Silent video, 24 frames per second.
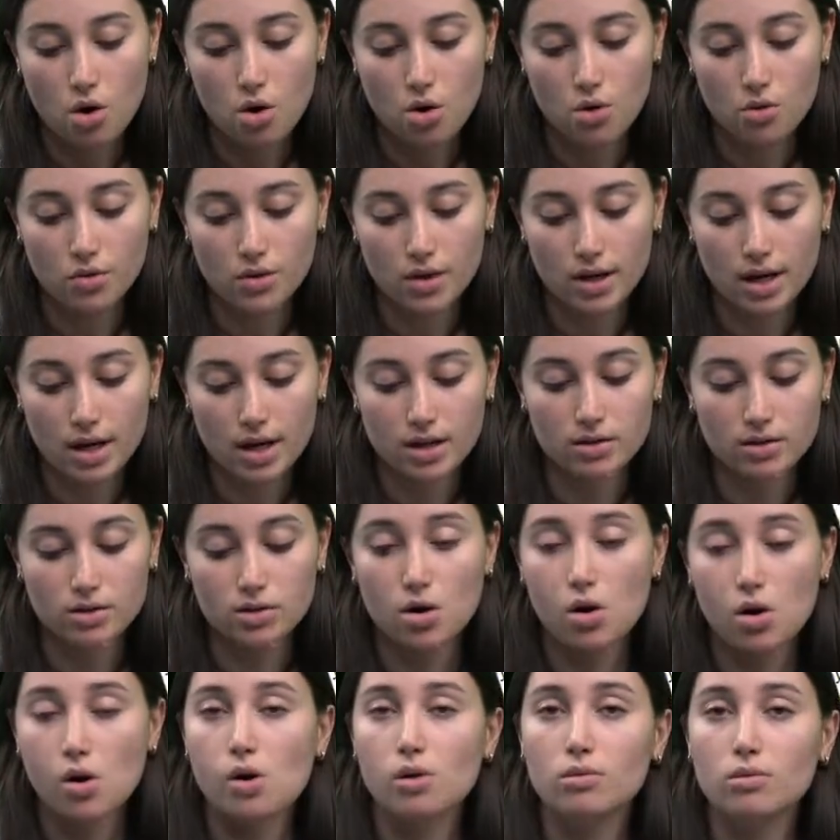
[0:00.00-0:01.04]
Okay,
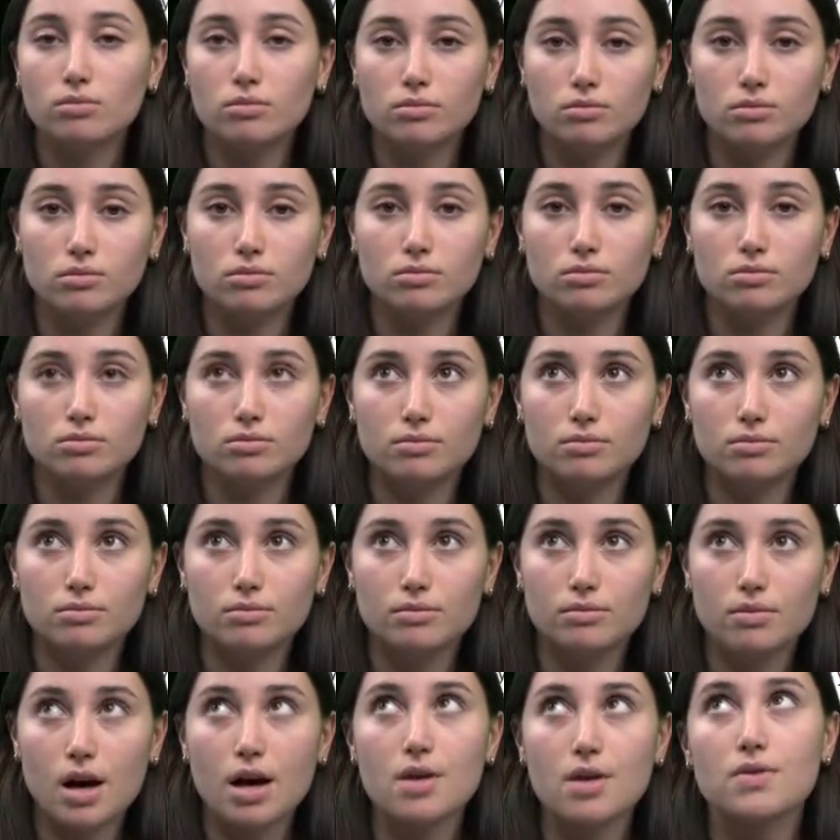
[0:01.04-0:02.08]
so
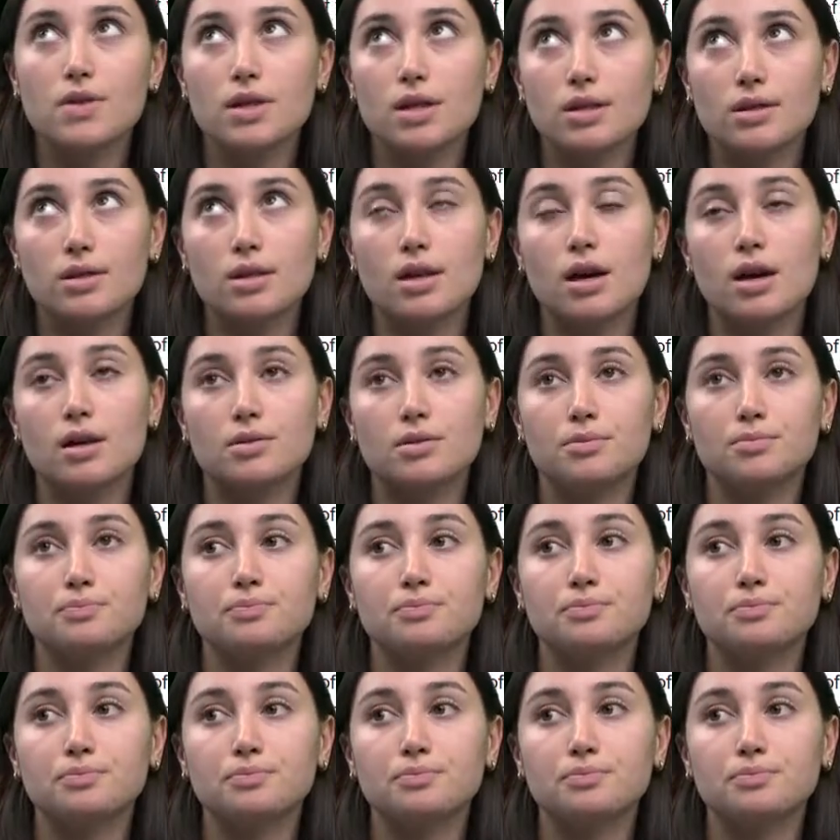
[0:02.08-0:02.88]
I think that